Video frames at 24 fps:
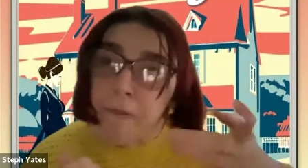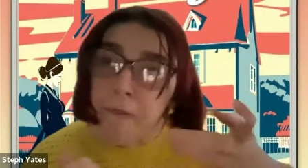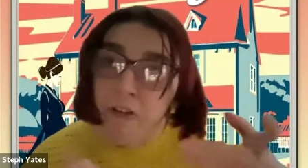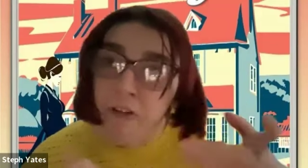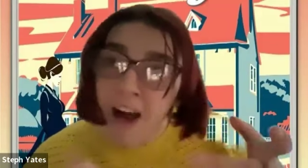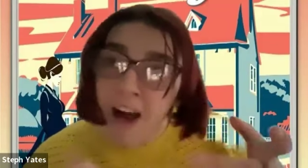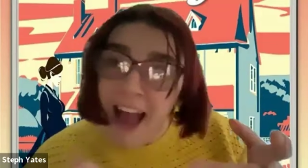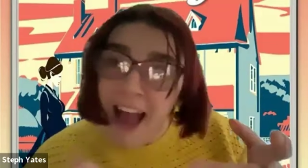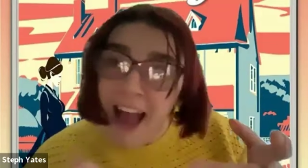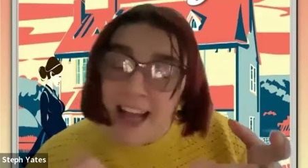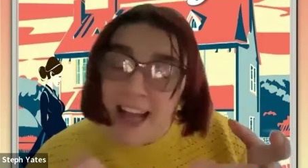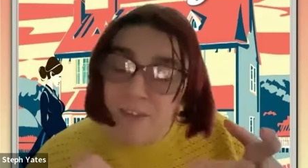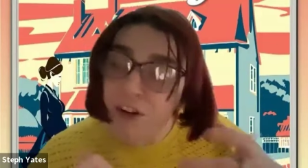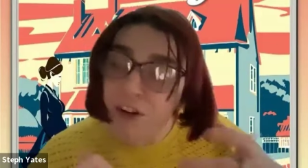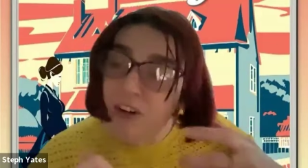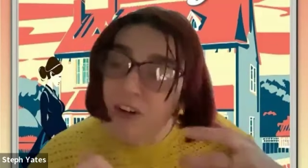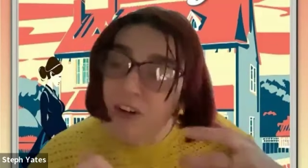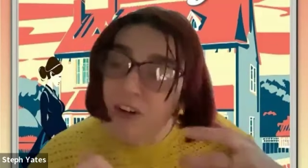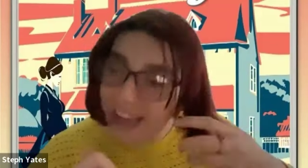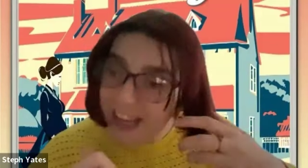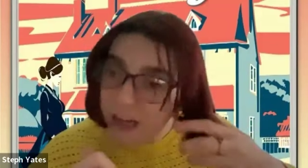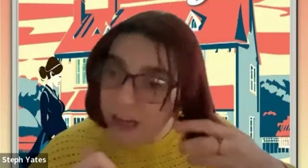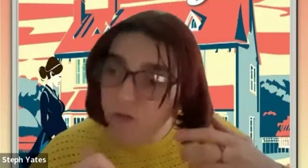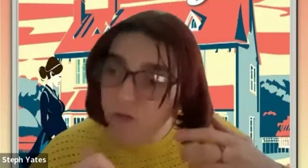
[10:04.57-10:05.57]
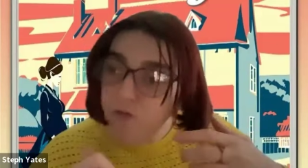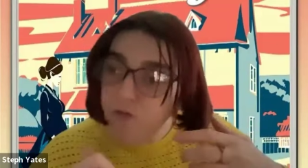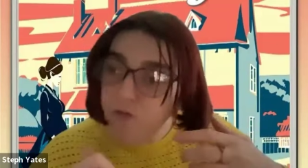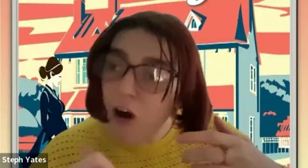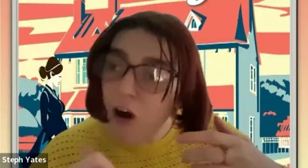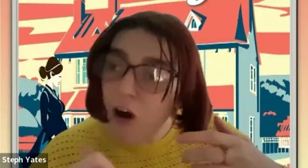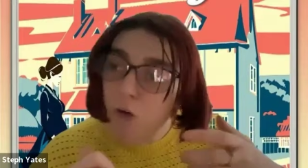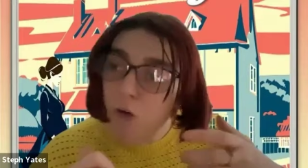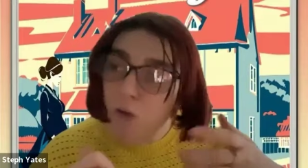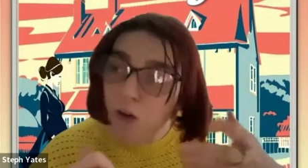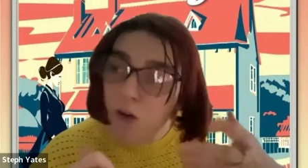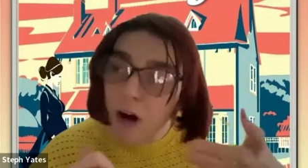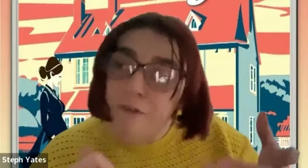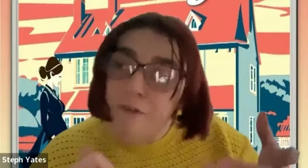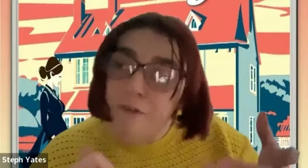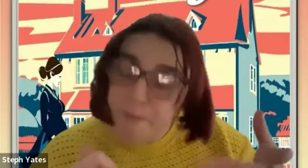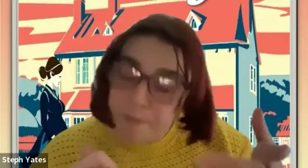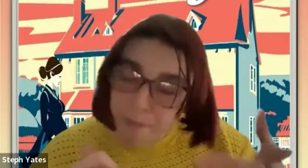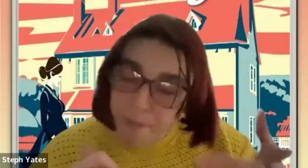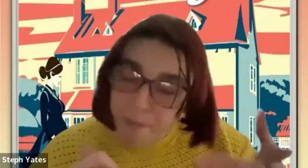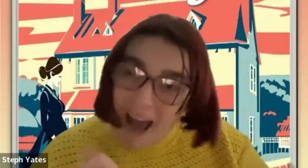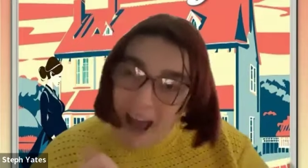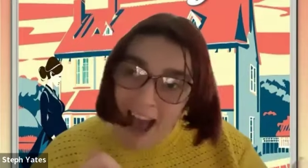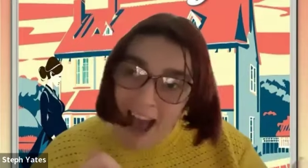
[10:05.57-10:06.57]
played the lead role of
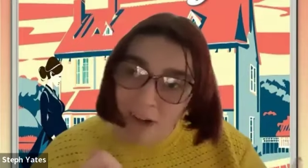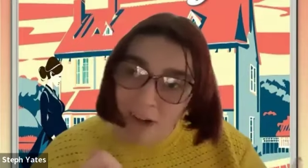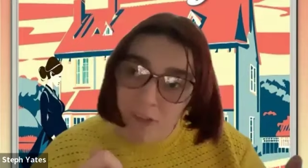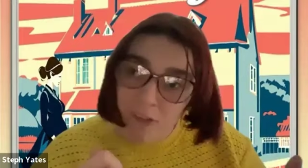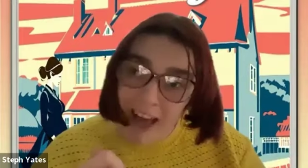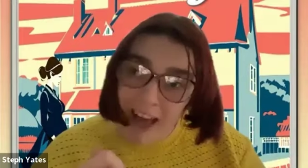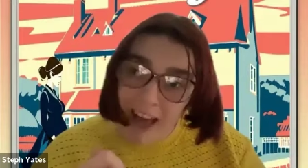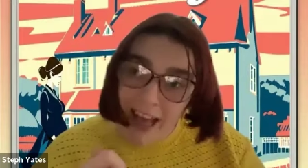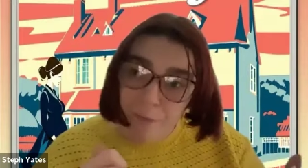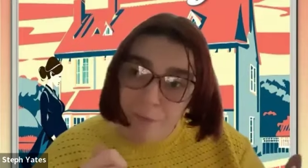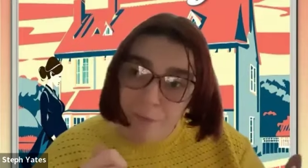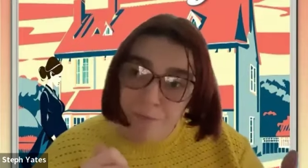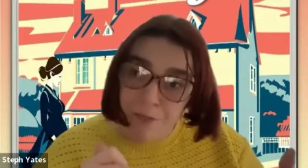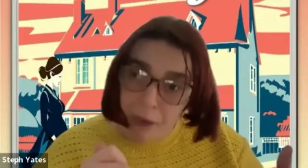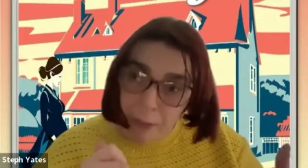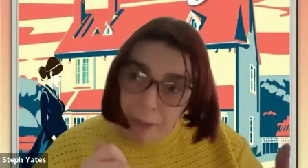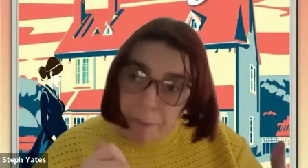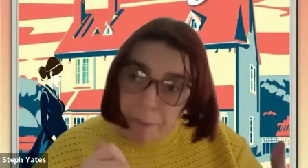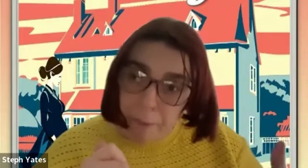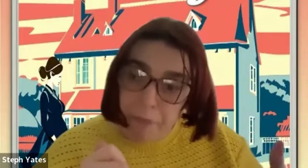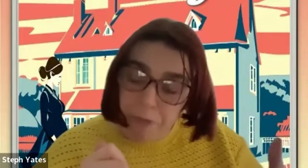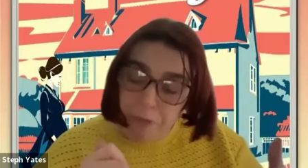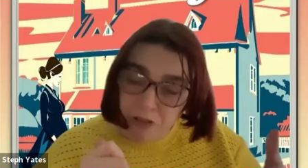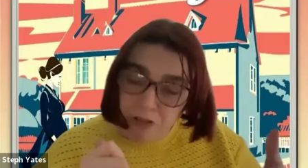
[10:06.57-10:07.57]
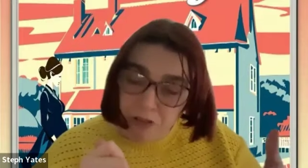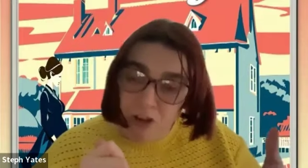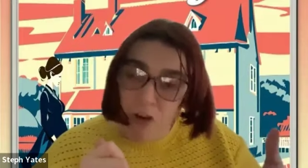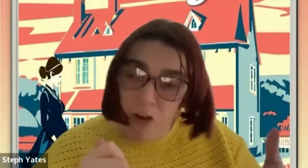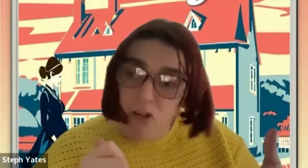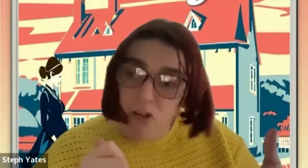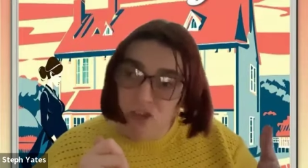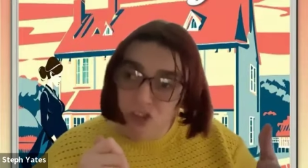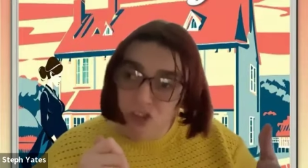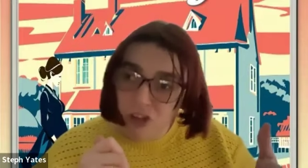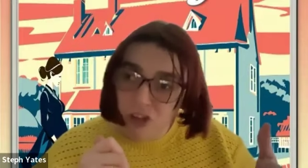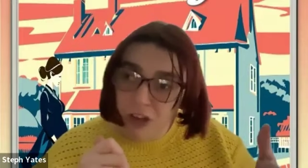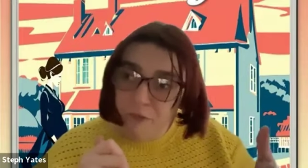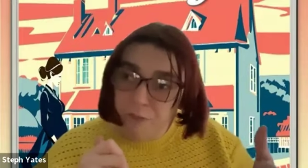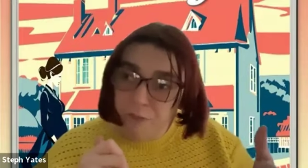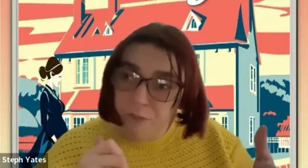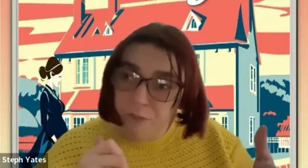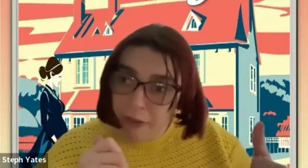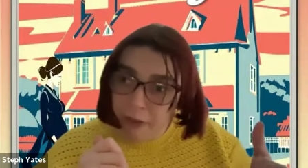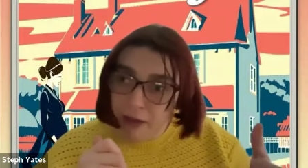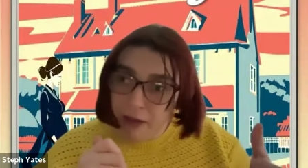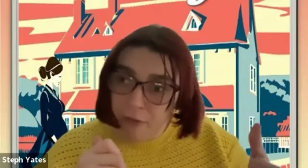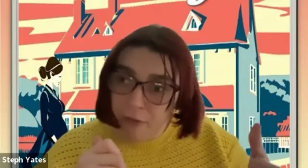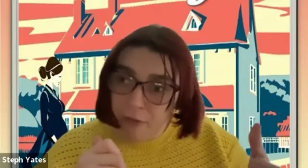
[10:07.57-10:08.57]
Belle in the production of
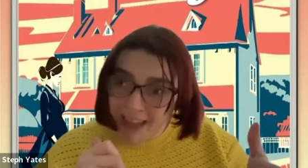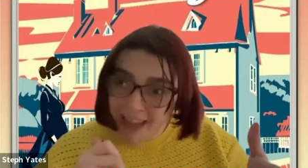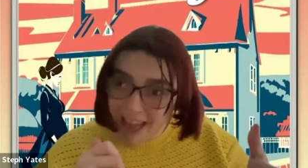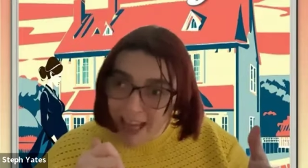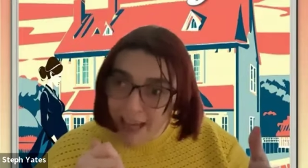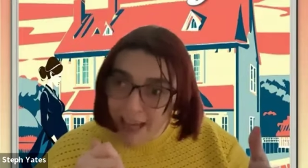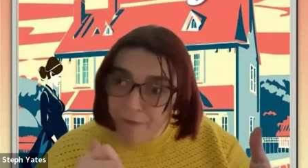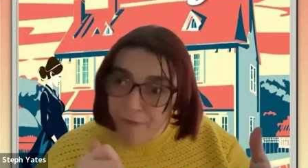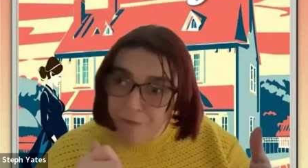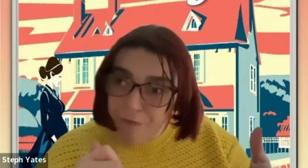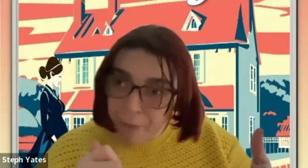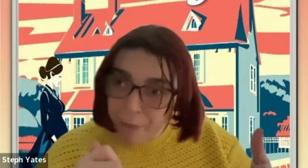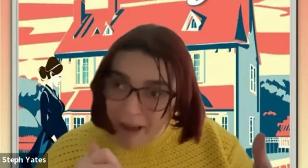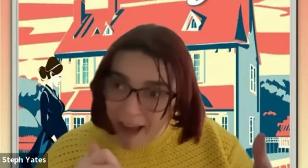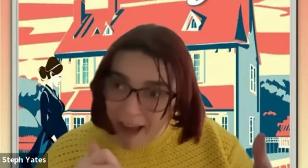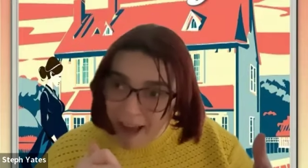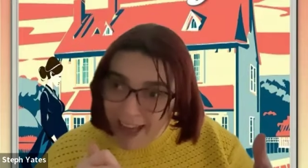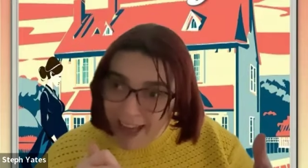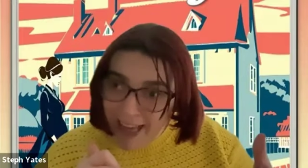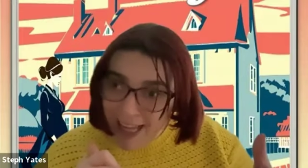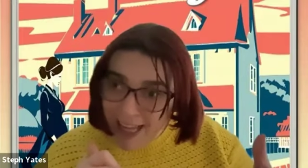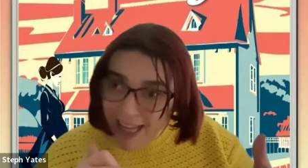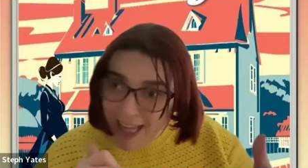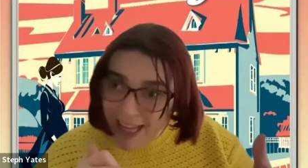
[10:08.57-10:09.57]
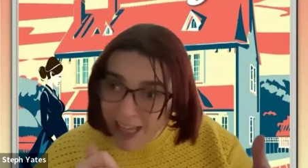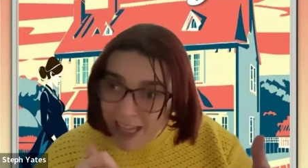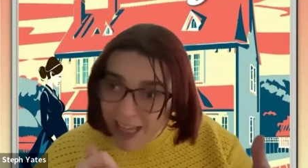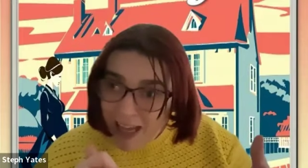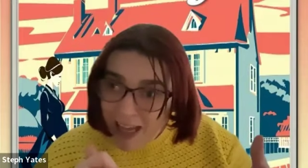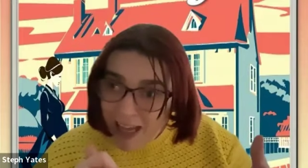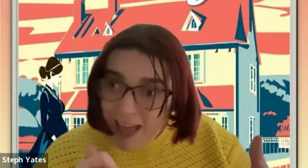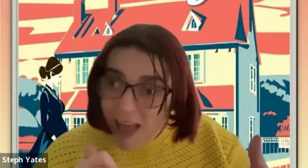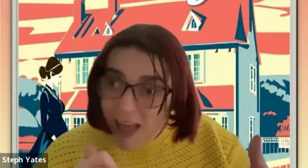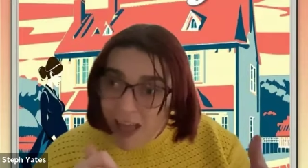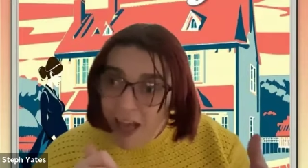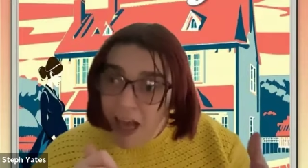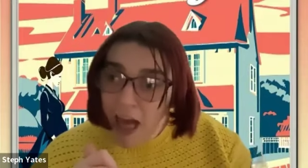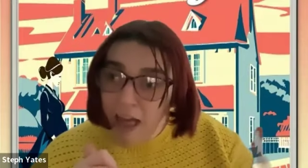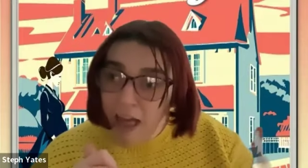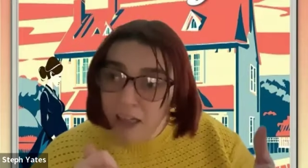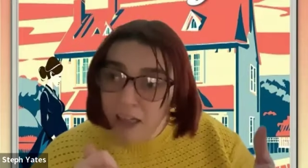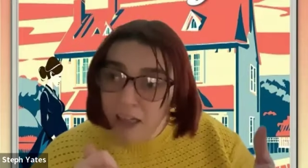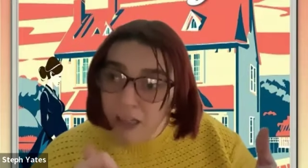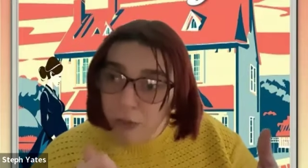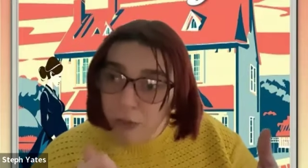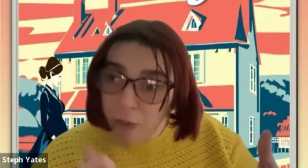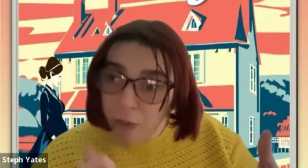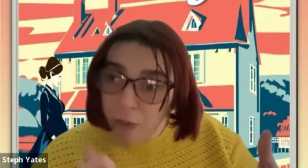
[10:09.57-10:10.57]
Beauty and the Beast? And
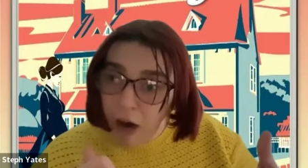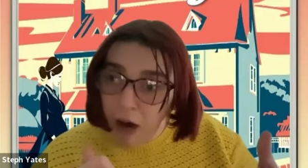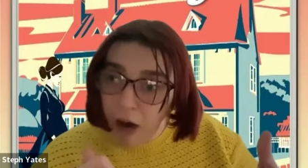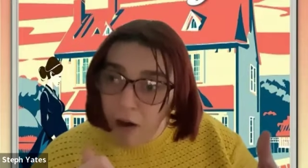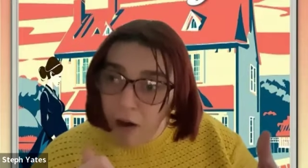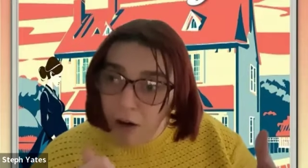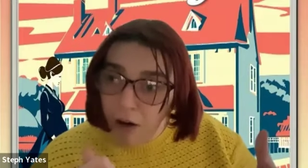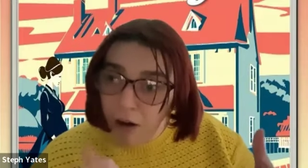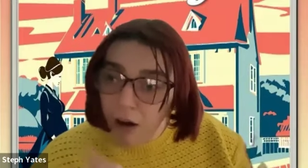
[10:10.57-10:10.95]
no, you were...